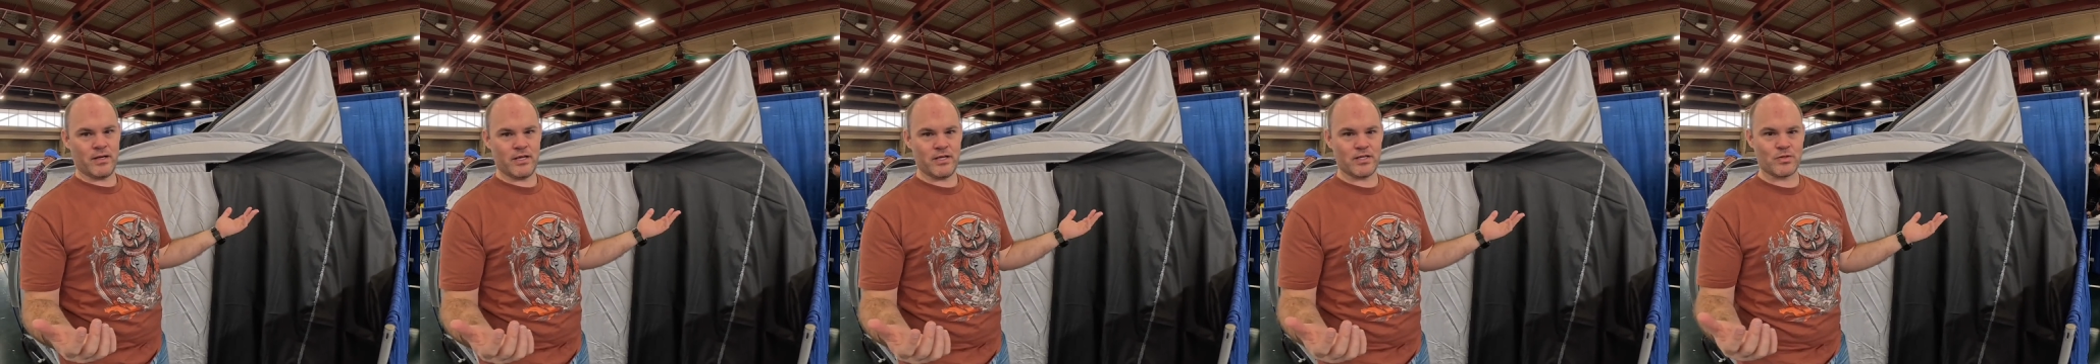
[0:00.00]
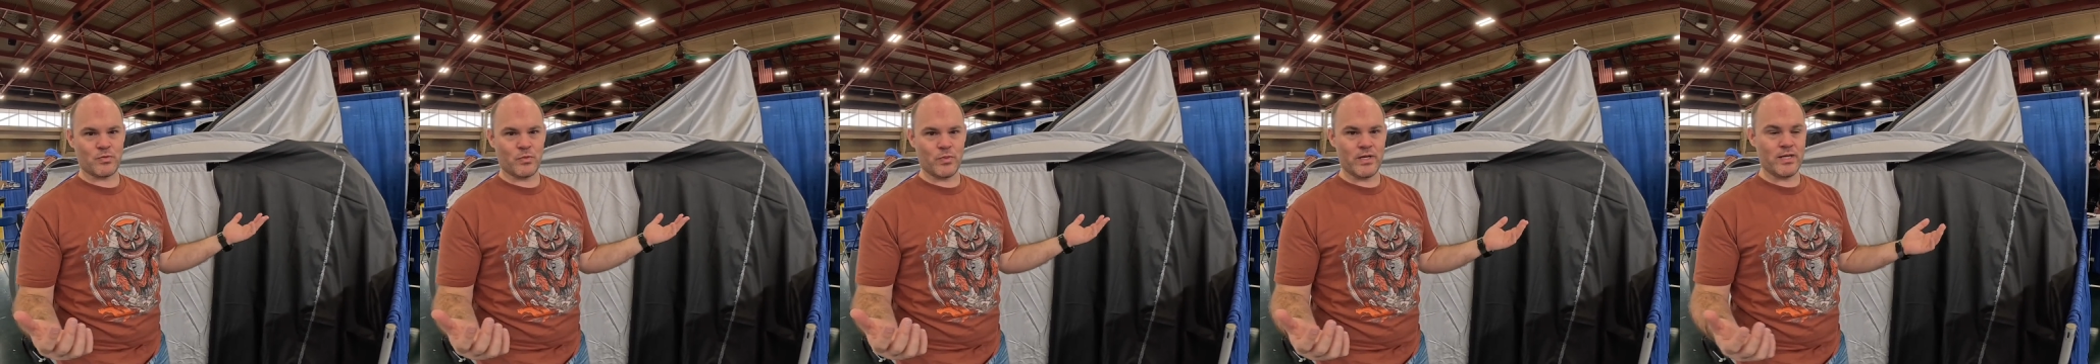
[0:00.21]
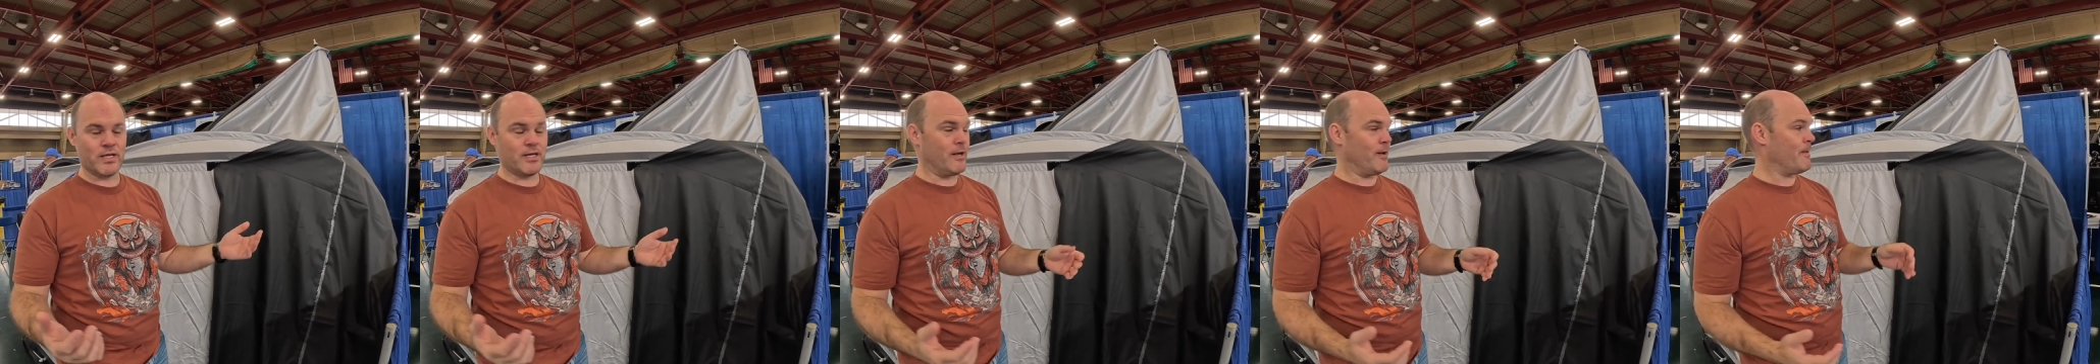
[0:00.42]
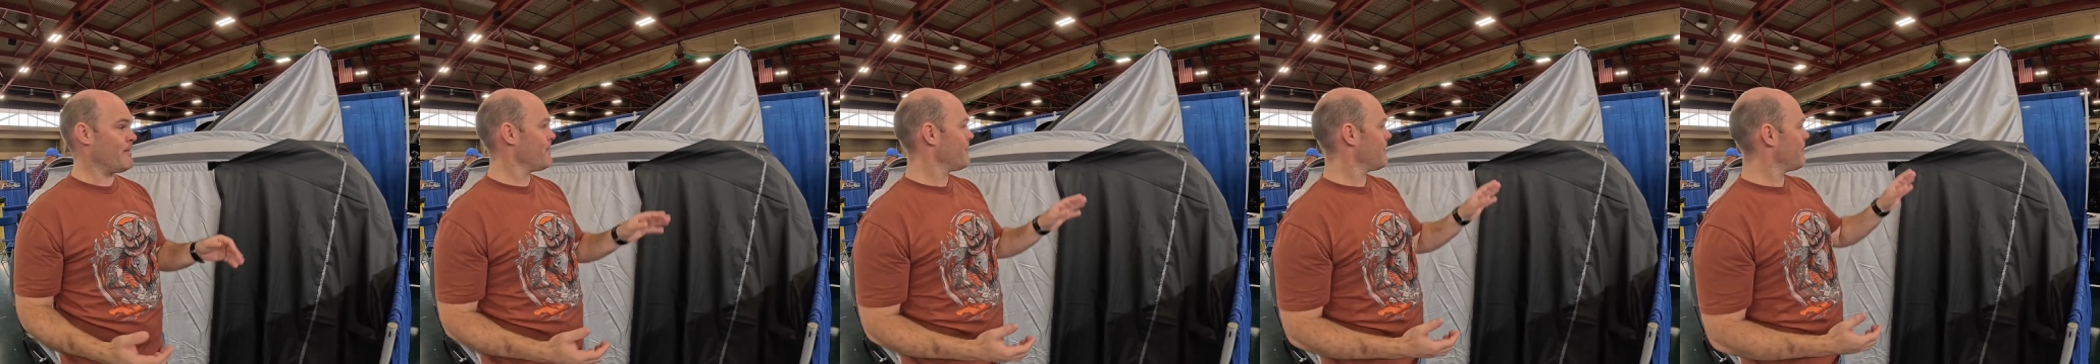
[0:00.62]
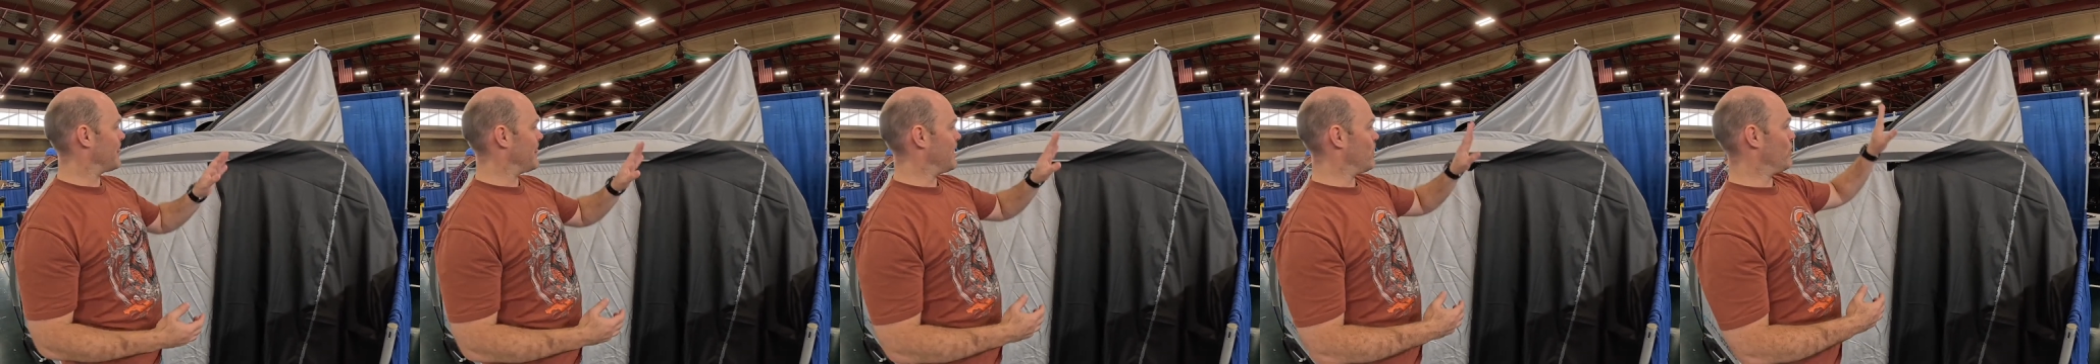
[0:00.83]
it's windy.
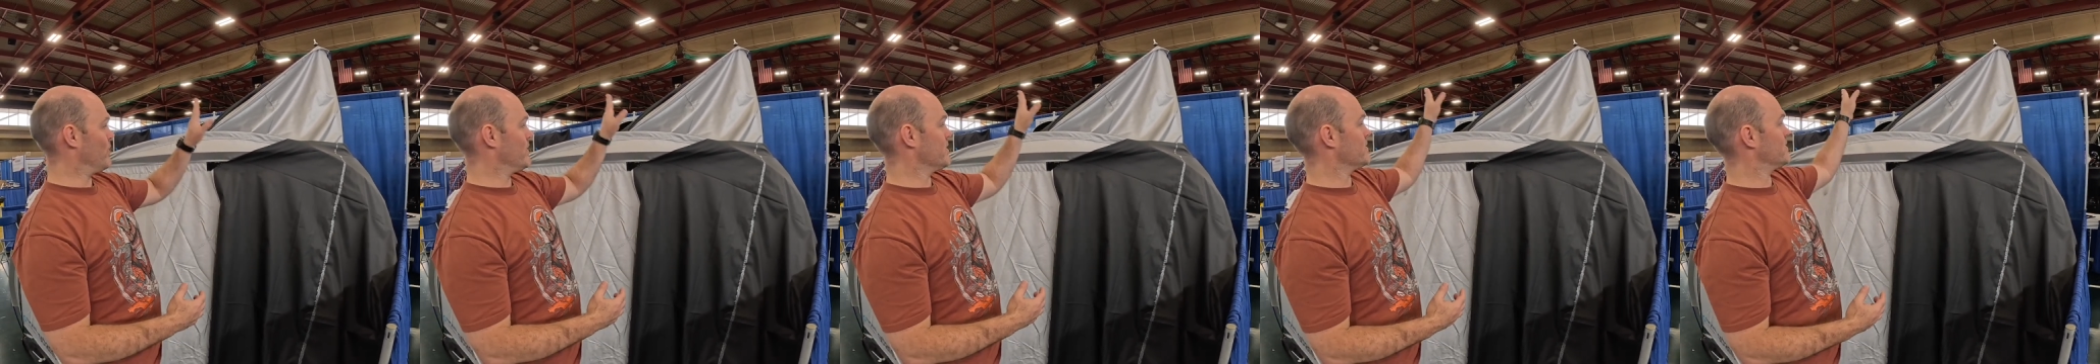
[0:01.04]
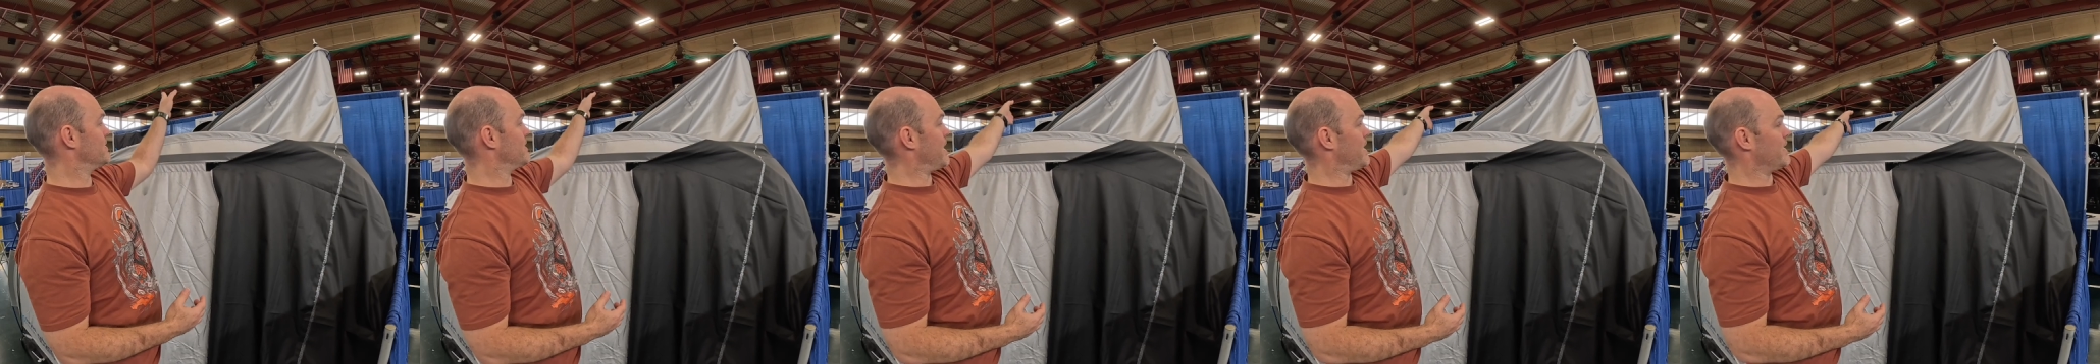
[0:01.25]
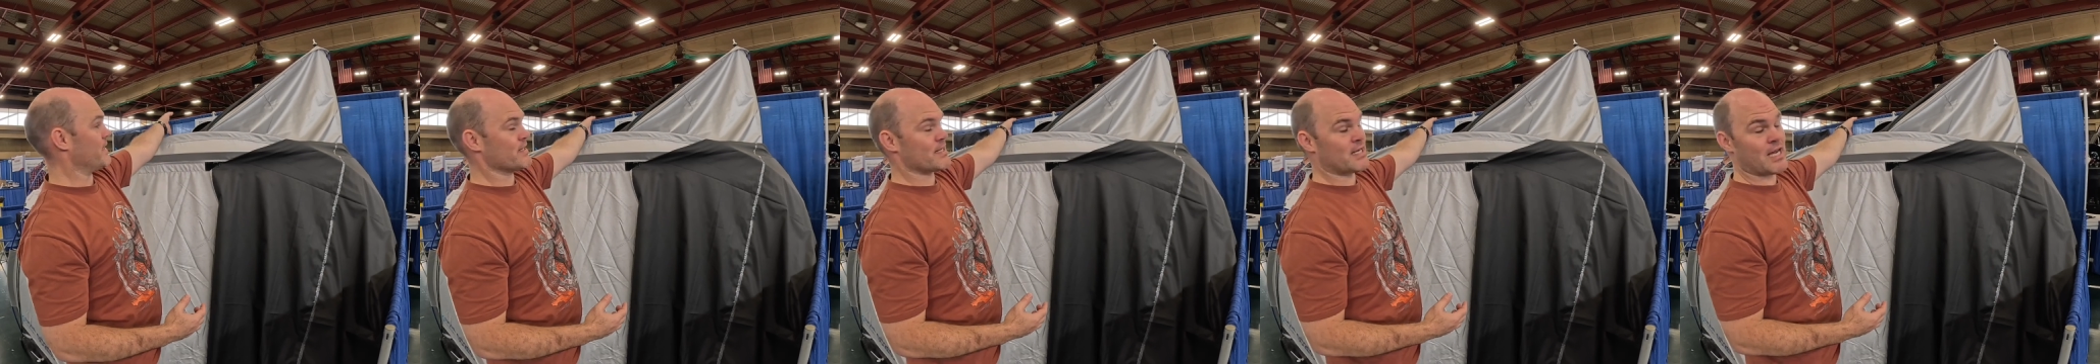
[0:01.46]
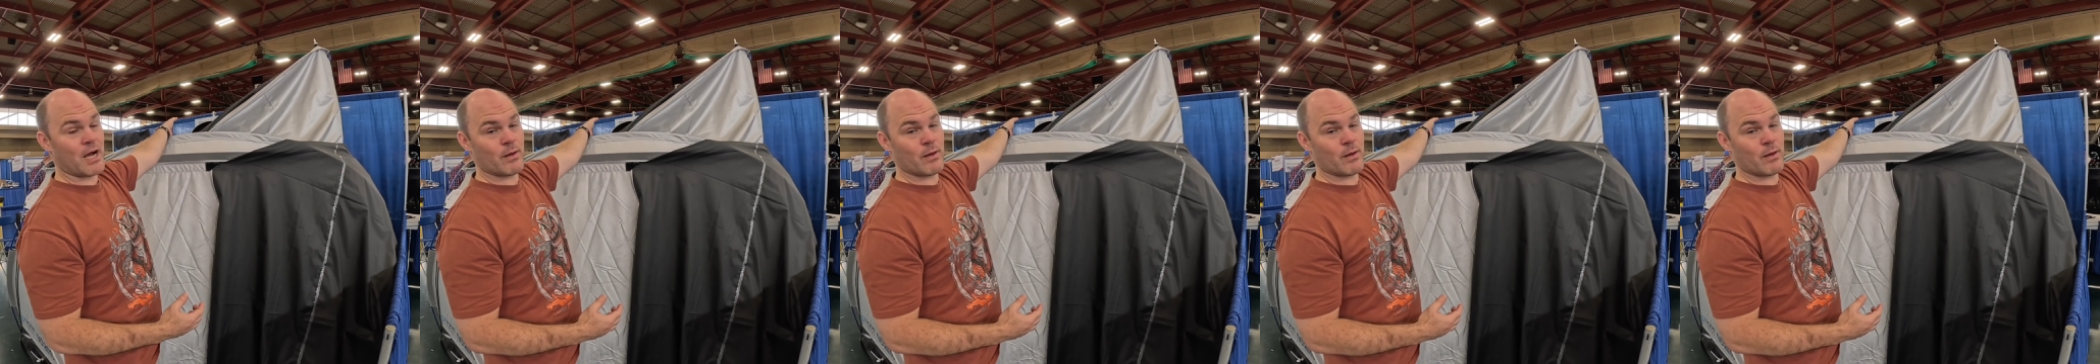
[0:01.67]
The wind's starting to